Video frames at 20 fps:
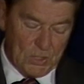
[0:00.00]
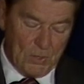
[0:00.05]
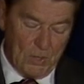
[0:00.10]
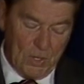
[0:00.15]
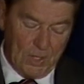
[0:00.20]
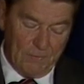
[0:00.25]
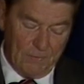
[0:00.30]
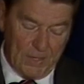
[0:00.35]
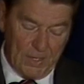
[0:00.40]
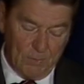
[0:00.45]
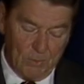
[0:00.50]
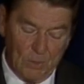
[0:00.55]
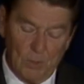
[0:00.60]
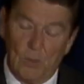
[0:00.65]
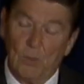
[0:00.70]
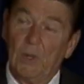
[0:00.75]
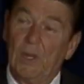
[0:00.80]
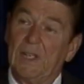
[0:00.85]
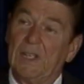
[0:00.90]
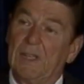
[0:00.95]
thought if they were
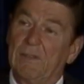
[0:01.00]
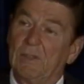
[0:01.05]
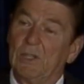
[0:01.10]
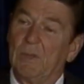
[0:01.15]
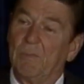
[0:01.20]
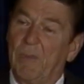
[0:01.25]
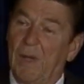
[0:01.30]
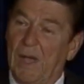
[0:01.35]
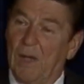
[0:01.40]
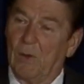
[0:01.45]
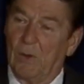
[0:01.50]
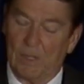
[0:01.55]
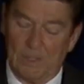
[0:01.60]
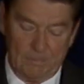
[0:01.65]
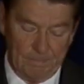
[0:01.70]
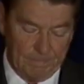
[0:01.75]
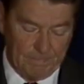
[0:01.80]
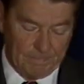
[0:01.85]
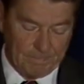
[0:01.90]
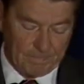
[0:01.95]
only given the
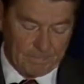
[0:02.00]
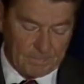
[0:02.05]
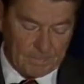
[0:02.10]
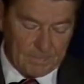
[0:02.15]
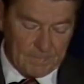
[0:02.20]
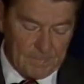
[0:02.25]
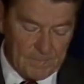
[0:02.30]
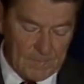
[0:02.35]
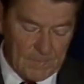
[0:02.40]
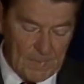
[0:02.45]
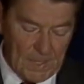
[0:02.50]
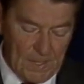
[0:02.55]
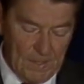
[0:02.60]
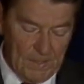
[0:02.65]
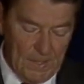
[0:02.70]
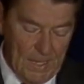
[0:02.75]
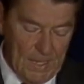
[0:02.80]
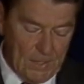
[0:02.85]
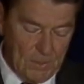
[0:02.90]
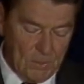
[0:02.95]
power,
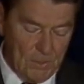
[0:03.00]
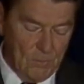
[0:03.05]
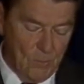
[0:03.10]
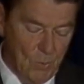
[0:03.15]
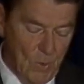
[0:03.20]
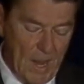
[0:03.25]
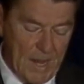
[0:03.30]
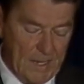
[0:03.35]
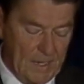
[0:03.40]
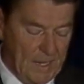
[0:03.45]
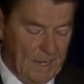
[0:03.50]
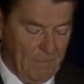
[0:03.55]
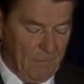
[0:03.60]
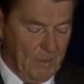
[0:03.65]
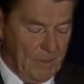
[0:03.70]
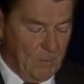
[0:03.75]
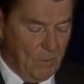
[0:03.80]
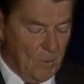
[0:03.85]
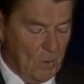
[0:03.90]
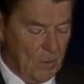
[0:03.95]
they could right
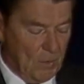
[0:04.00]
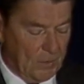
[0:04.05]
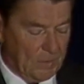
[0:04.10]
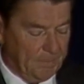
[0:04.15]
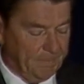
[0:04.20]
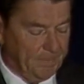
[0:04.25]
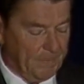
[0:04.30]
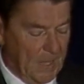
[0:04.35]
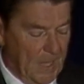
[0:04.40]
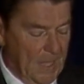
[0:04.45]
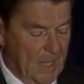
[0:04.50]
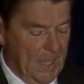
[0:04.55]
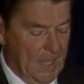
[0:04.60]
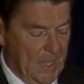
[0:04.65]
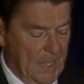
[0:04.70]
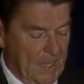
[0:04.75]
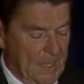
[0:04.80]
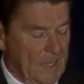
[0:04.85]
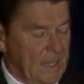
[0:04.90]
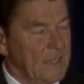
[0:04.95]
every wrong.
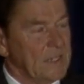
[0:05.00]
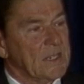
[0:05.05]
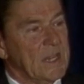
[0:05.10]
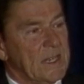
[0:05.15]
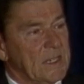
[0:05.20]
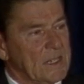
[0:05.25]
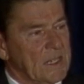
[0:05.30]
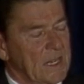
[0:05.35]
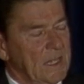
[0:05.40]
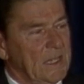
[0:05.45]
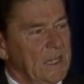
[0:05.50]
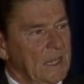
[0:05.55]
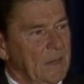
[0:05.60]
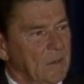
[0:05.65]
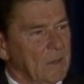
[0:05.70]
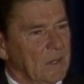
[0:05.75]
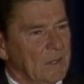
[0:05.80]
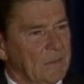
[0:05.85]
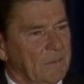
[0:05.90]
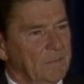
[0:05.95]
As I said, they
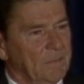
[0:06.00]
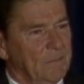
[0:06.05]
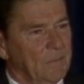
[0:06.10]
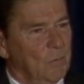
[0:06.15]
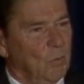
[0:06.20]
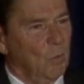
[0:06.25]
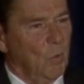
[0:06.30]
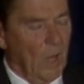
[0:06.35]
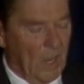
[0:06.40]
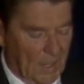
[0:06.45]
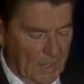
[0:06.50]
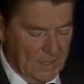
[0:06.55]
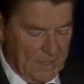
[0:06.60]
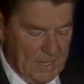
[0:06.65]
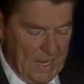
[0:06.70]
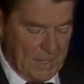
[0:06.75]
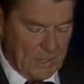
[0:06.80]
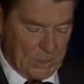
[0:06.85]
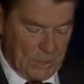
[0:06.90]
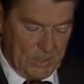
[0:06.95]
were well
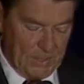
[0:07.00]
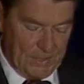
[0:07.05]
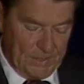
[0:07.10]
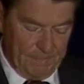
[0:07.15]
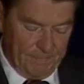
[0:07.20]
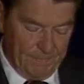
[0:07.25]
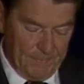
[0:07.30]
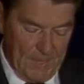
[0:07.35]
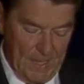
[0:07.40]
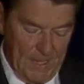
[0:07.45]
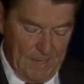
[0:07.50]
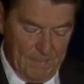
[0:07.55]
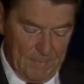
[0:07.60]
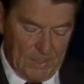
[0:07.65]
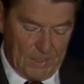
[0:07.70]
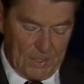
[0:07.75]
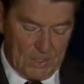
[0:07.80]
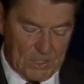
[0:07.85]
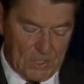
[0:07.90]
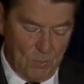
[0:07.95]
intentioned
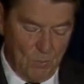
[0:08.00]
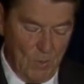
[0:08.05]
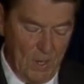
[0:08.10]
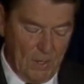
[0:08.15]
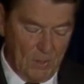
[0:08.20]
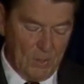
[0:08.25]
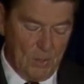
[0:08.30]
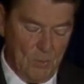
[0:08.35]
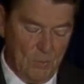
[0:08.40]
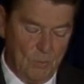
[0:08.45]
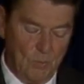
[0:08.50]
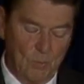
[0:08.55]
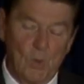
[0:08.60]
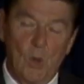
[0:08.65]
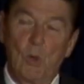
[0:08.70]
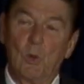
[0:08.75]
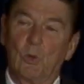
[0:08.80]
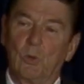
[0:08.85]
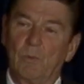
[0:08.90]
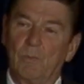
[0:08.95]
but there's a well-known
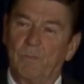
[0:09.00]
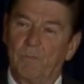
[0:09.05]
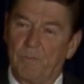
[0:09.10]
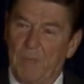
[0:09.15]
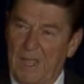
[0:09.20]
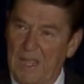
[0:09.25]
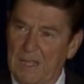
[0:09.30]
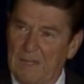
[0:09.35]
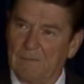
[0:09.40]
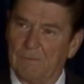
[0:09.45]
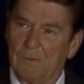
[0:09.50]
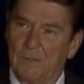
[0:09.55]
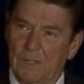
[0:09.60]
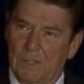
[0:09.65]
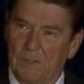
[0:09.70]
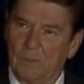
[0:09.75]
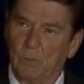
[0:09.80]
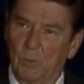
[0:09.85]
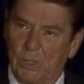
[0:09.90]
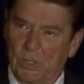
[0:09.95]
road paved
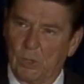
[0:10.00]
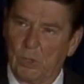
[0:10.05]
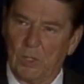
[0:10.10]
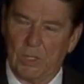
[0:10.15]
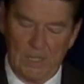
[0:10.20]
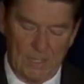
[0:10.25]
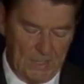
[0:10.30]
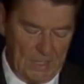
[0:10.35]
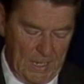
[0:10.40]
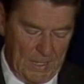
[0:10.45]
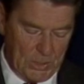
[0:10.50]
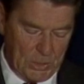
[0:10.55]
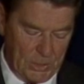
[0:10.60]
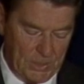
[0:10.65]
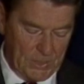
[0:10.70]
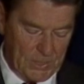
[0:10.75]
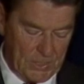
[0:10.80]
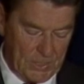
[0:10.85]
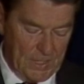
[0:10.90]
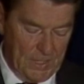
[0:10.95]
with good
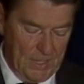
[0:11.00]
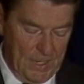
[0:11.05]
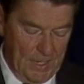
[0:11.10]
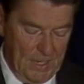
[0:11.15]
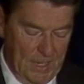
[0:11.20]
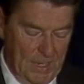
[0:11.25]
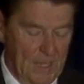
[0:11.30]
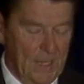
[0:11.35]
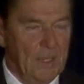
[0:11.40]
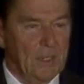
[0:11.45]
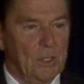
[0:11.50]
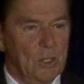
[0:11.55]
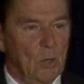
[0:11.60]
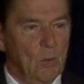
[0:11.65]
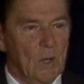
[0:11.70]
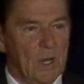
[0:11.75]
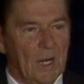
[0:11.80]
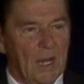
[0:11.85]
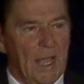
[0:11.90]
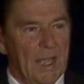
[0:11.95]
intentions. No
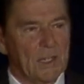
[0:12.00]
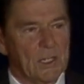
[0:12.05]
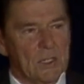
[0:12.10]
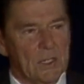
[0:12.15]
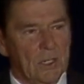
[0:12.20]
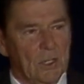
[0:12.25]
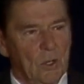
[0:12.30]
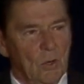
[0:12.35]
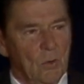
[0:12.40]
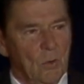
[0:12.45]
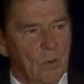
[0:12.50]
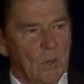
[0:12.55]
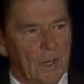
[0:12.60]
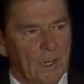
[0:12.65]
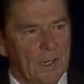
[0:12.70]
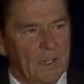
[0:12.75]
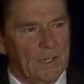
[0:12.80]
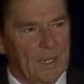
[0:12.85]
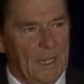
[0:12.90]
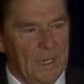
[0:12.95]
one likes to go where
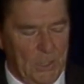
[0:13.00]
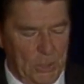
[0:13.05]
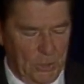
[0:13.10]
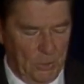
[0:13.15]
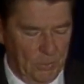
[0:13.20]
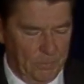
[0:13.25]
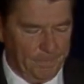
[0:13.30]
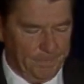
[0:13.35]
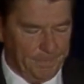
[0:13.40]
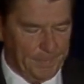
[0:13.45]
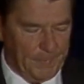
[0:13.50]
it takes you.